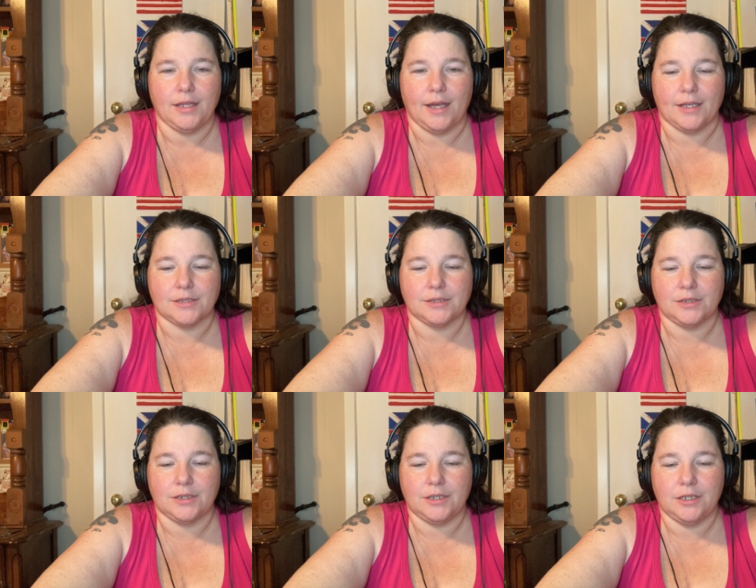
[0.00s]
Yeah,
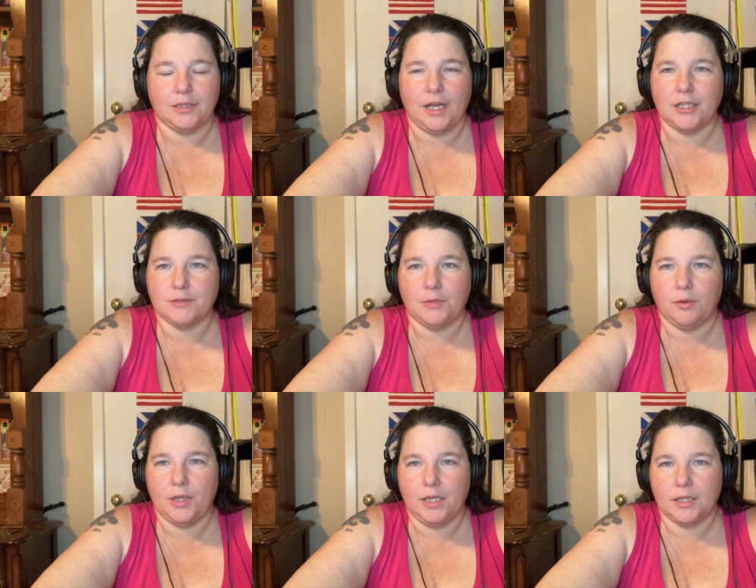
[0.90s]
so uh, that's
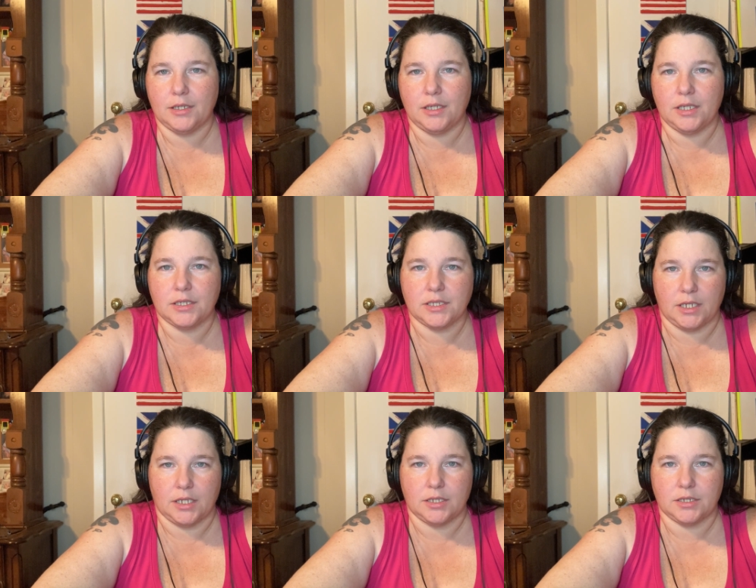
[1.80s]
my week
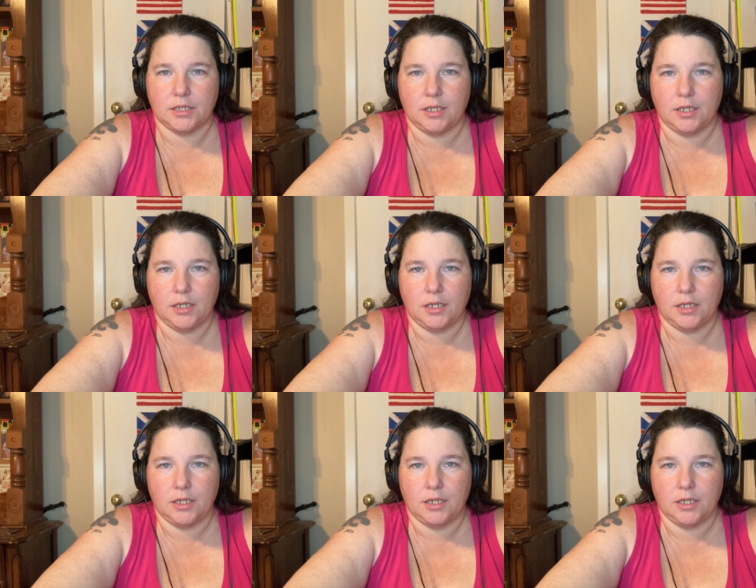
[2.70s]
six